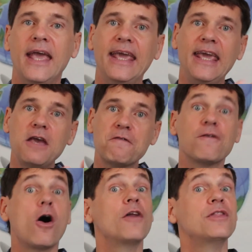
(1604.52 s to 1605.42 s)
If,
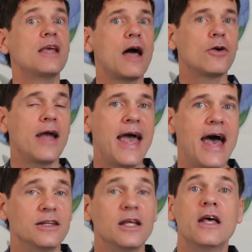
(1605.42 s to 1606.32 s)
on the other
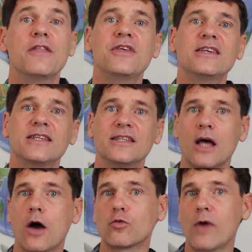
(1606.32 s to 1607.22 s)
hand, this is
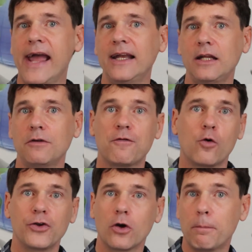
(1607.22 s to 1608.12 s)
a writing
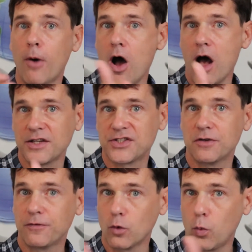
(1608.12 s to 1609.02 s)
for your boss,
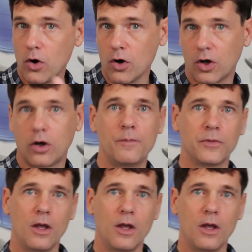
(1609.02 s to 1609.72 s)
for work,